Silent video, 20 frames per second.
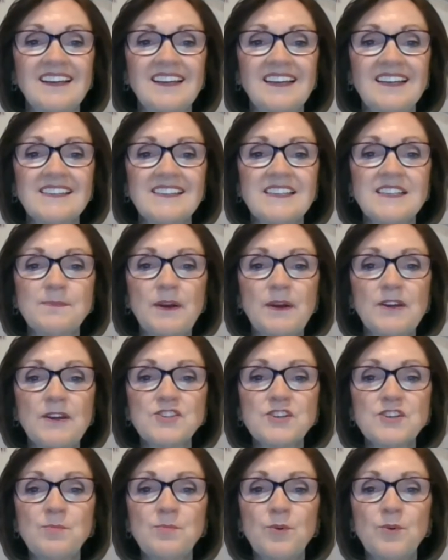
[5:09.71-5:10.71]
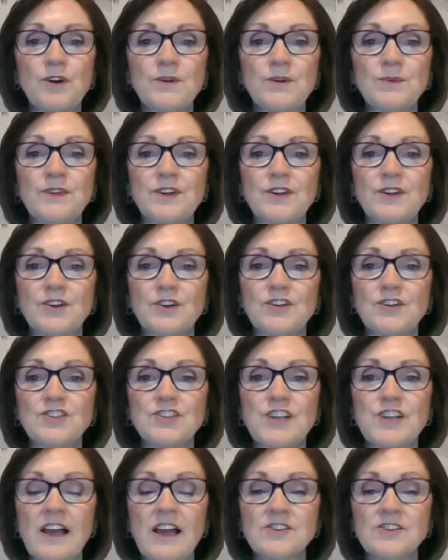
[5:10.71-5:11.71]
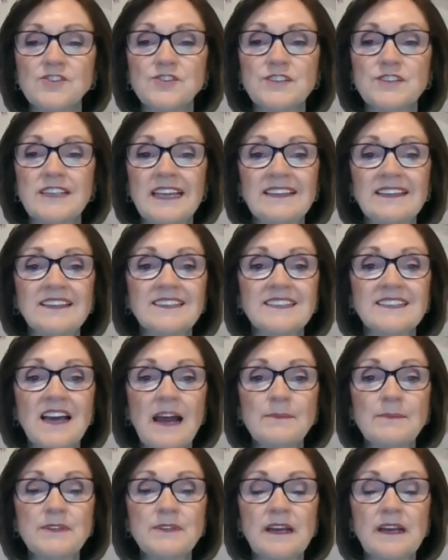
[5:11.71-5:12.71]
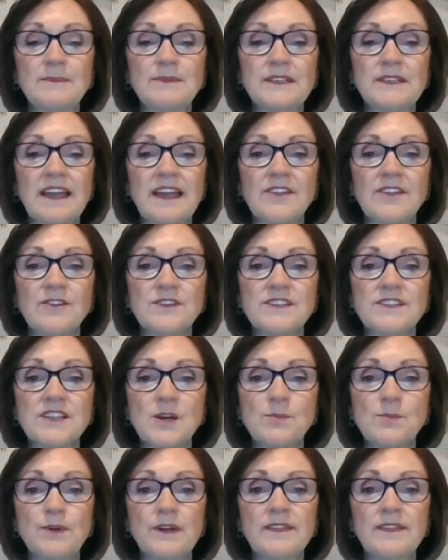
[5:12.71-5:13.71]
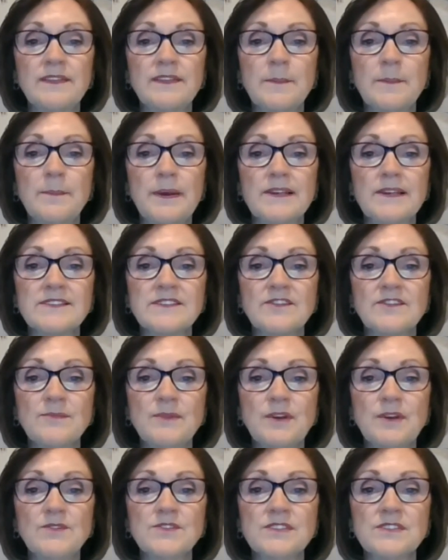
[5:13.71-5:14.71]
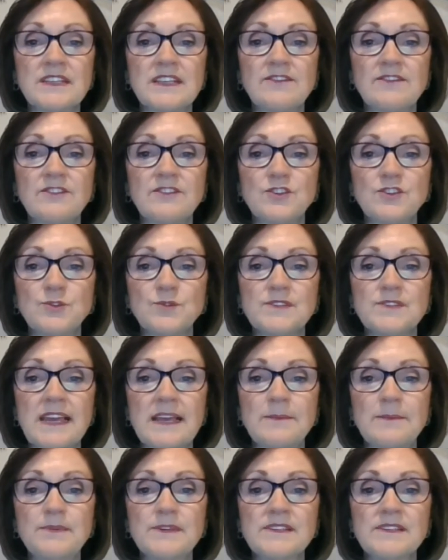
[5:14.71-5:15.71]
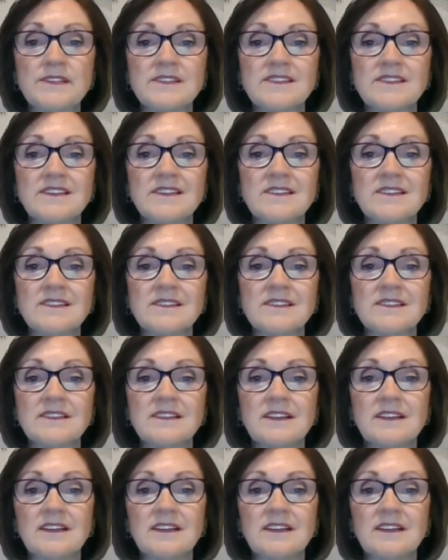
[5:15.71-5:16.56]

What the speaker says: It's especially important with the current challenges to take the time to come together and celebrate the best of Milton's individuals and businesses.